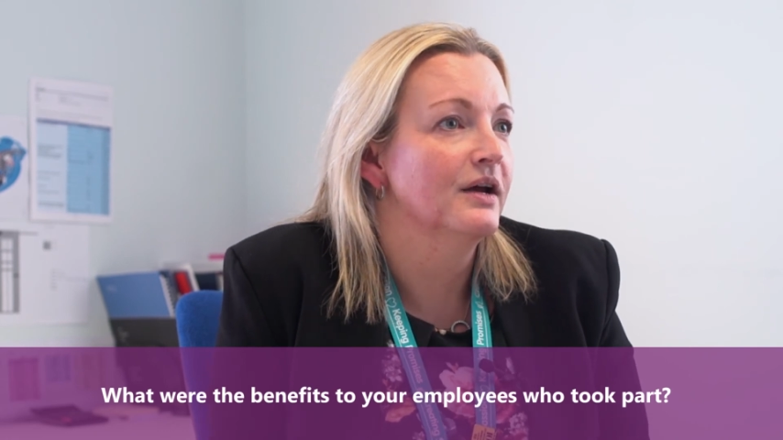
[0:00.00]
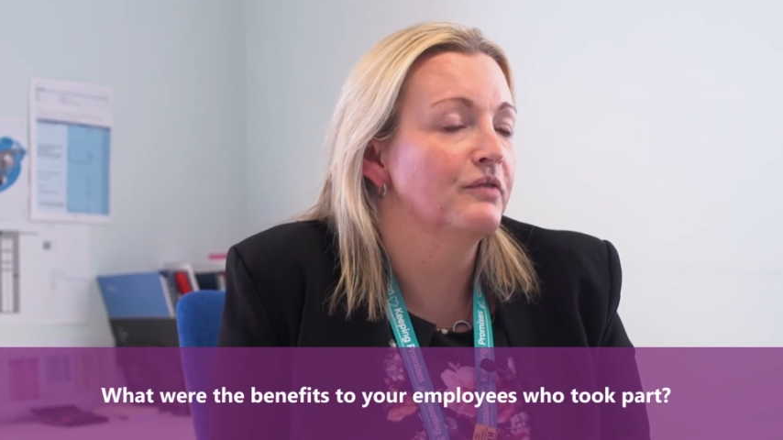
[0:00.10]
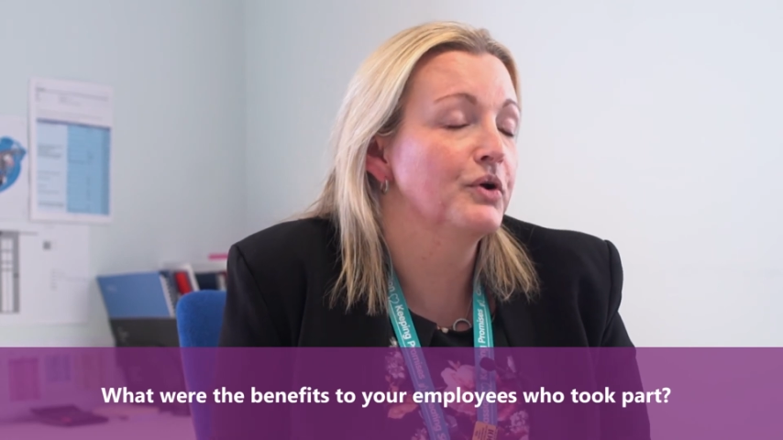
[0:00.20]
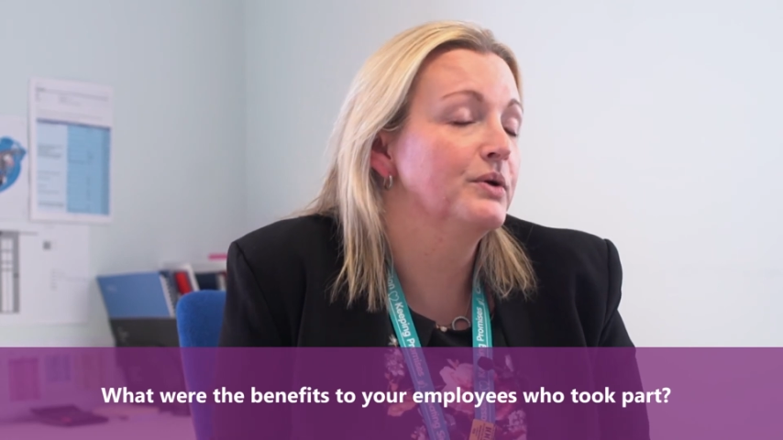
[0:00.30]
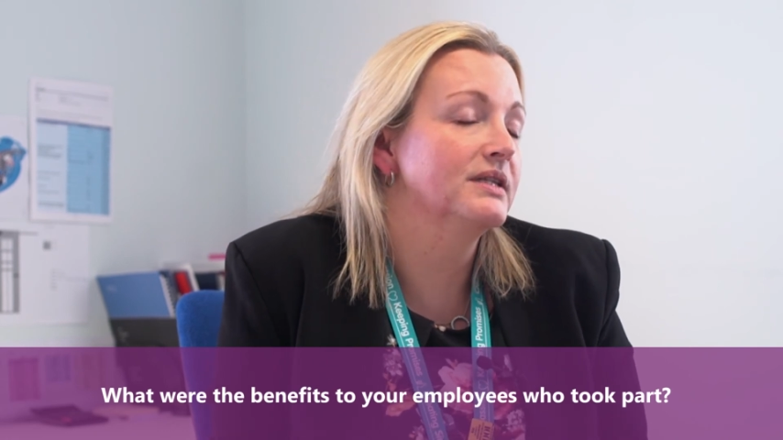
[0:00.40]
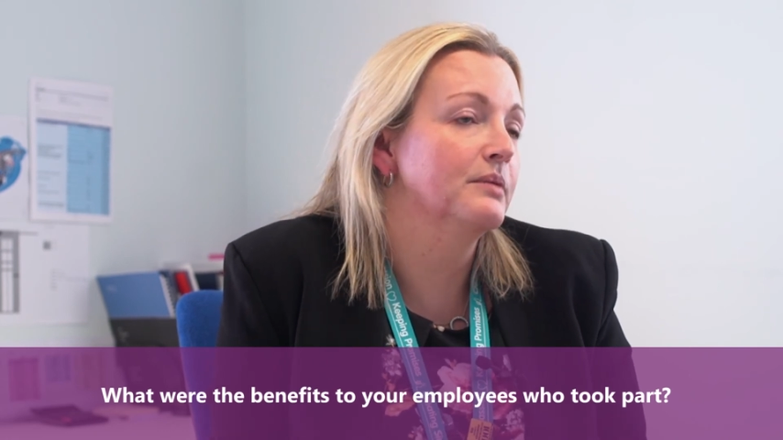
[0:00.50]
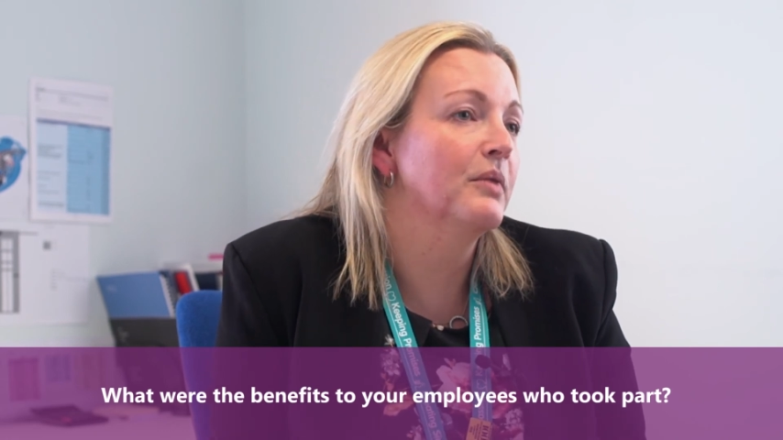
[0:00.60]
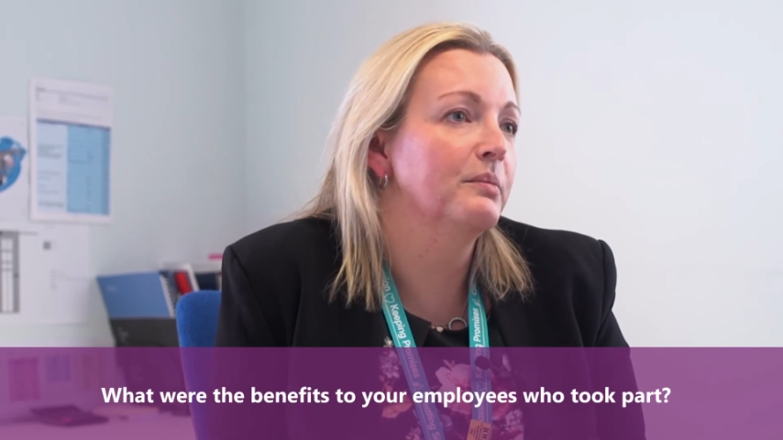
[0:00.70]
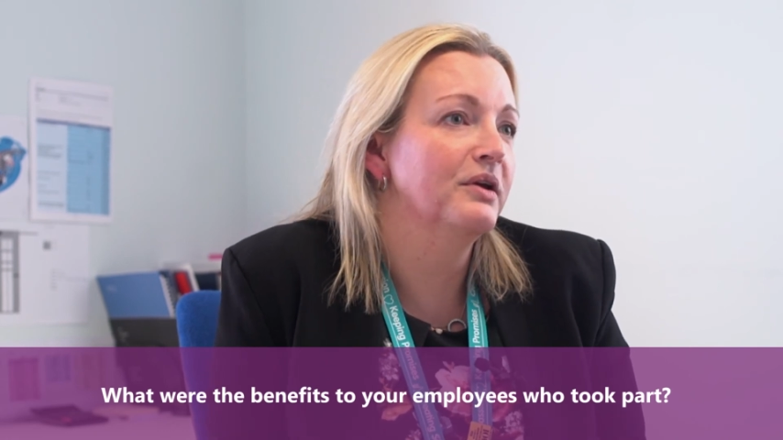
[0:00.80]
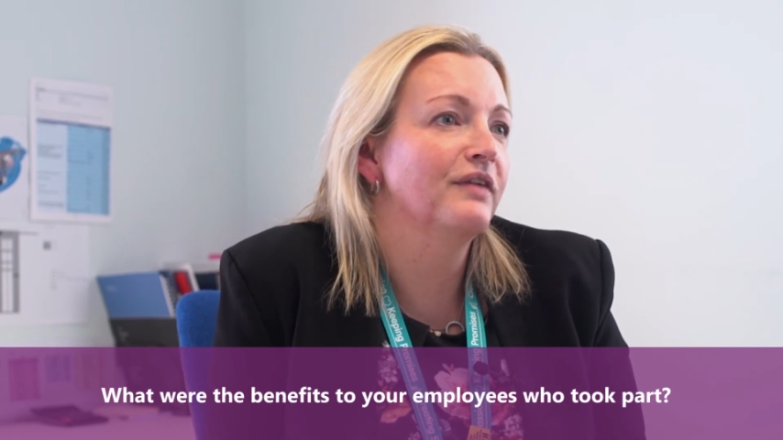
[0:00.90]
routes that
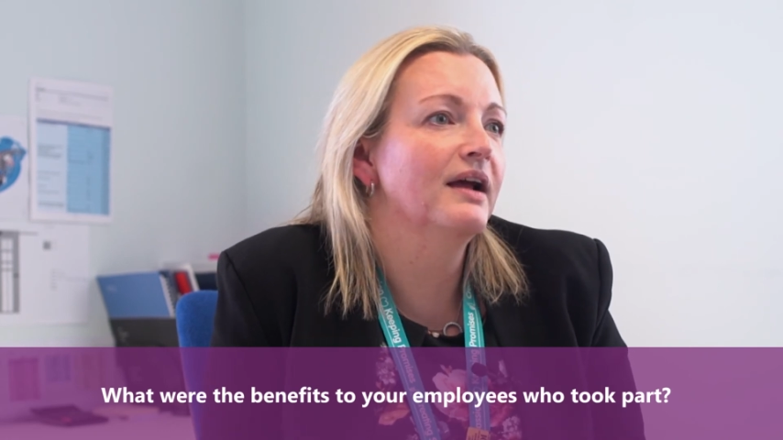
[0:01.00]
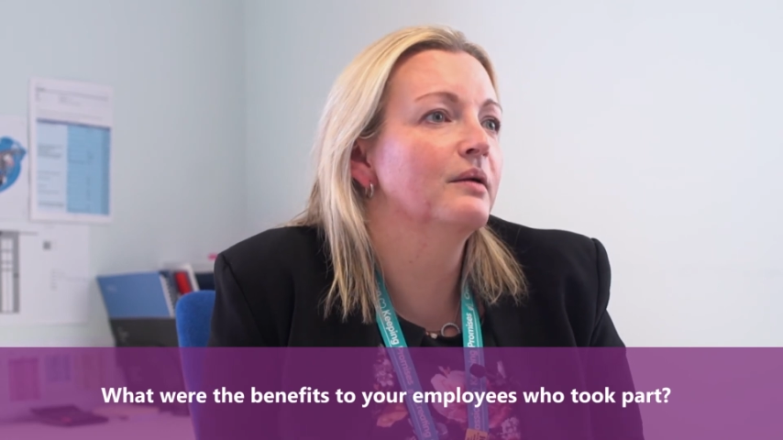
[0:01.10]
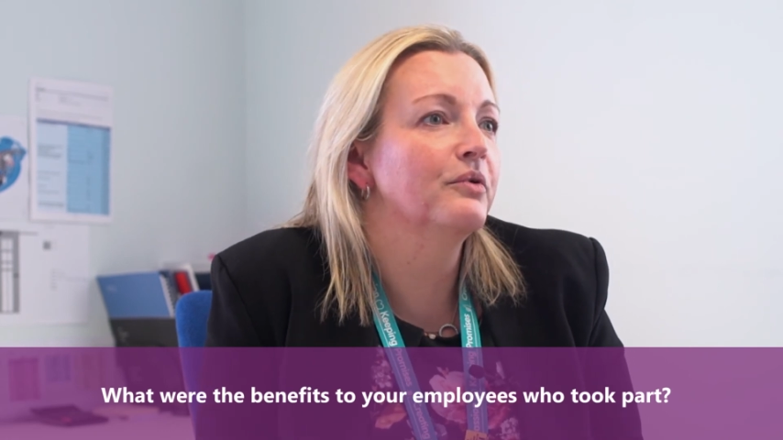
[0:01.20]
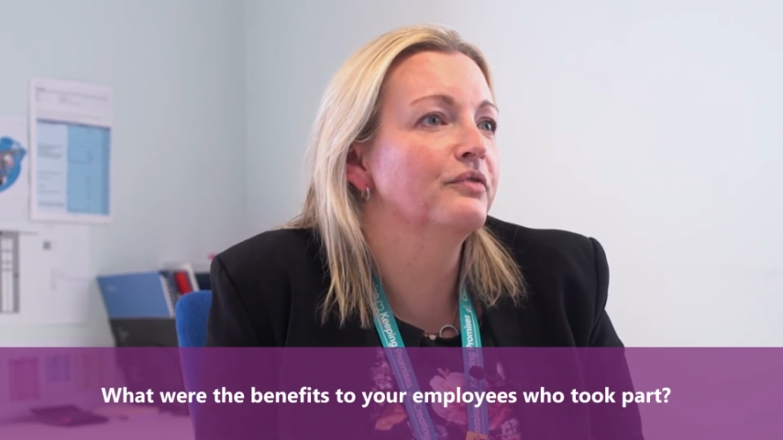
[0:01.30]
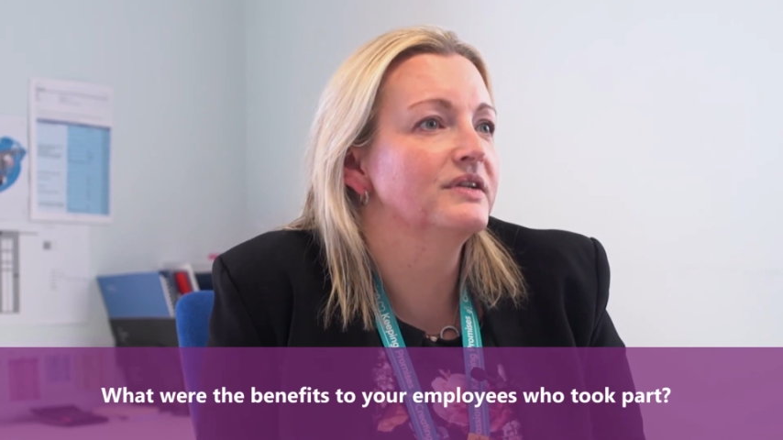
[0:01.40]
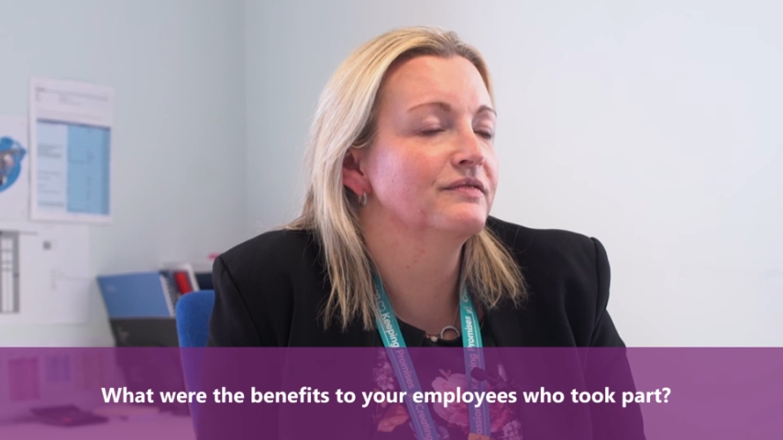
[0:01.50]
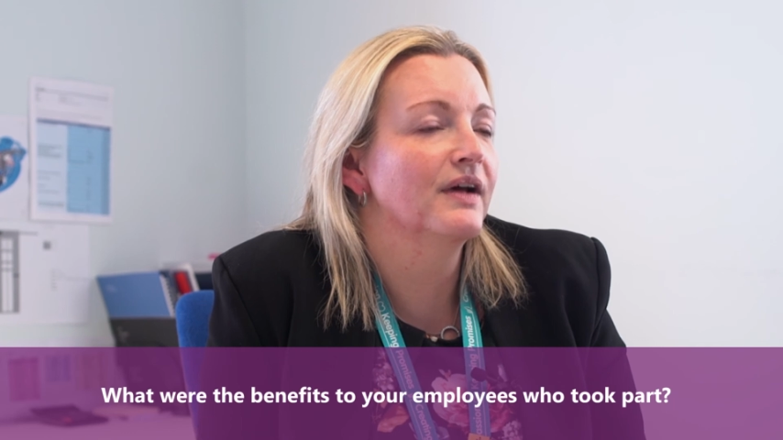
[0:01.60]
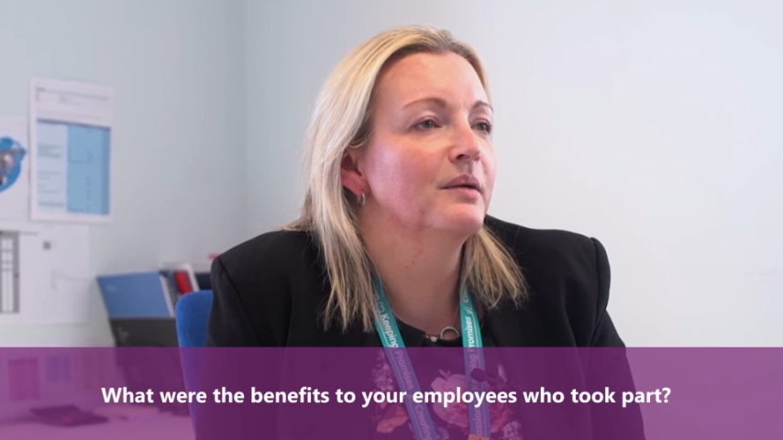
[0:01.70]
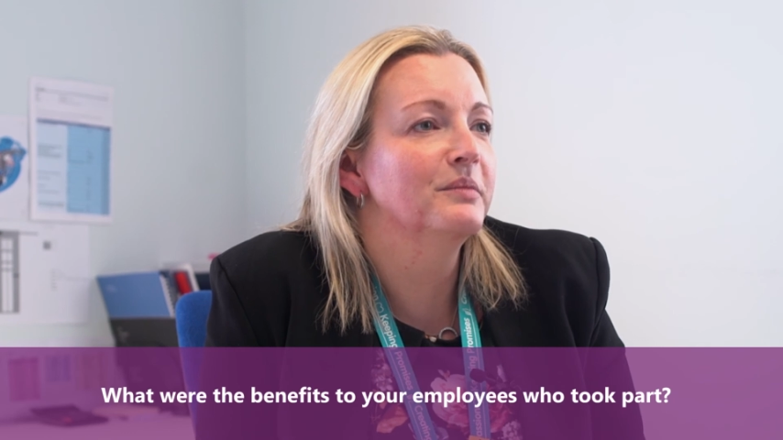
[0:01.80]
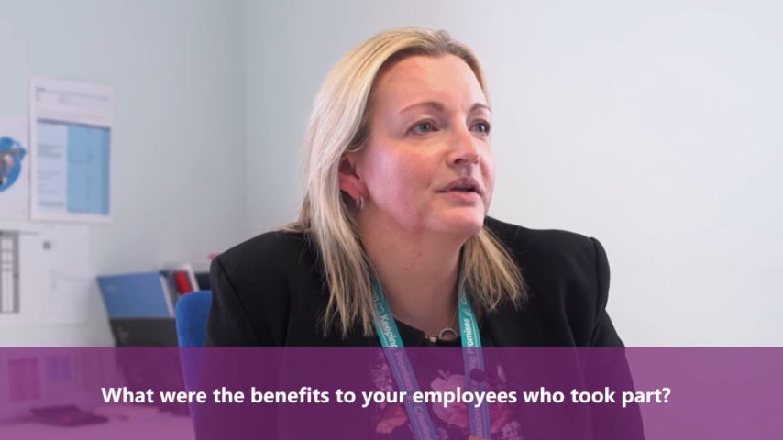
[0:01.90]
might be available for
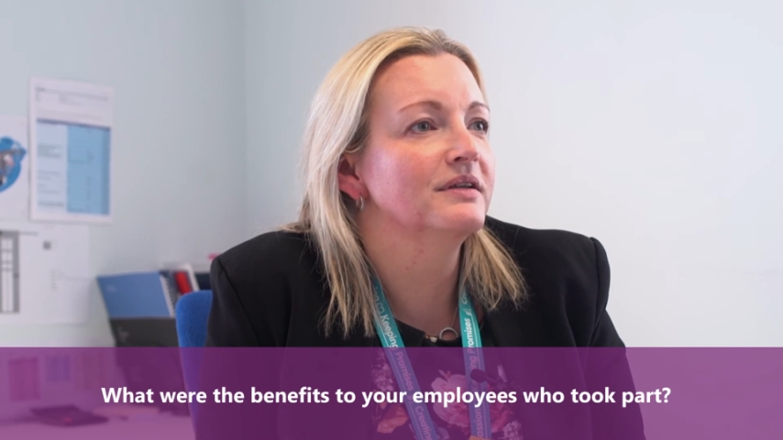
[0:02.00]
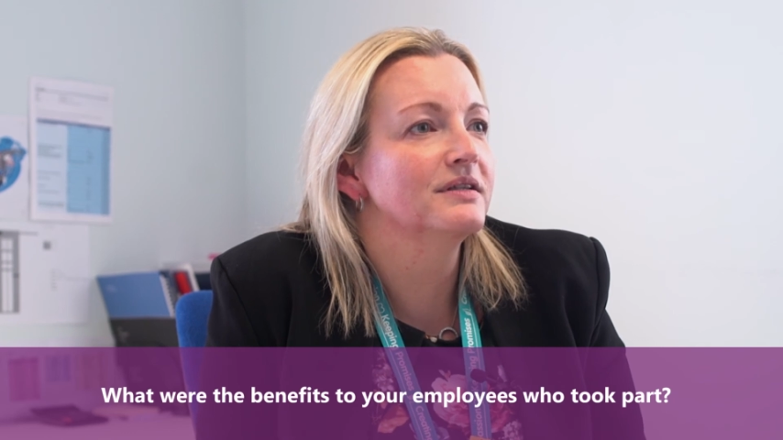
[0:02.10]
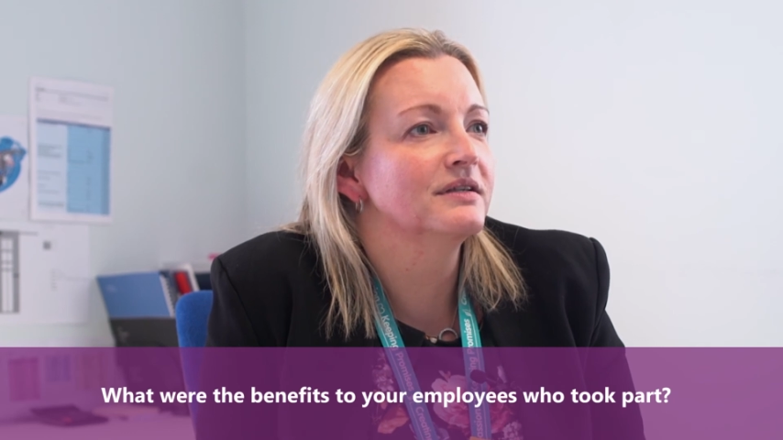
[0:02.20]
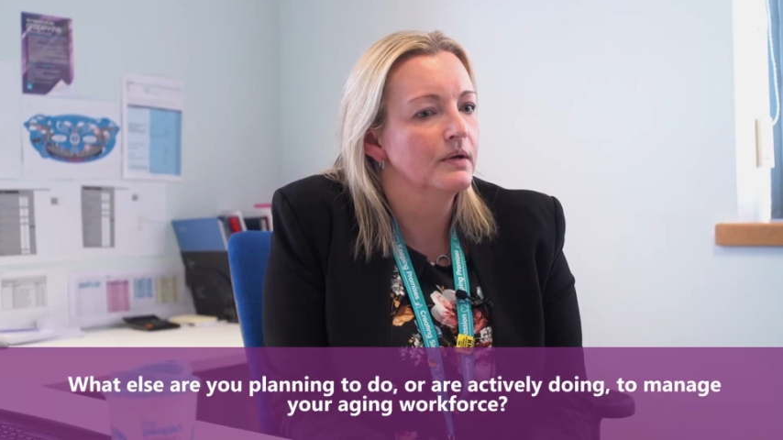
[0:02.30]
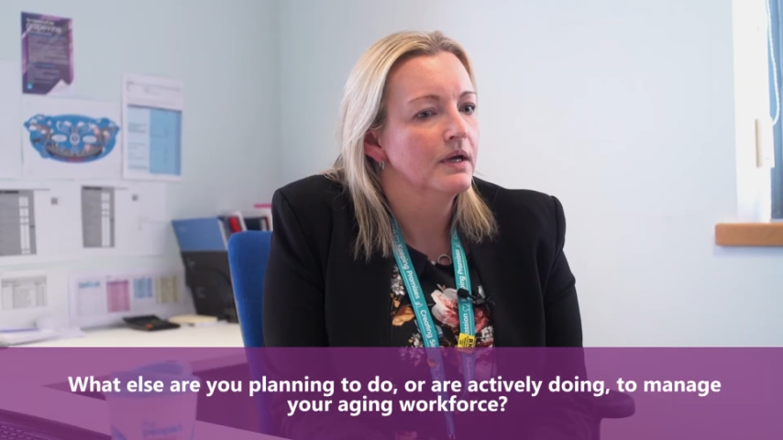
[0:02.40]
development.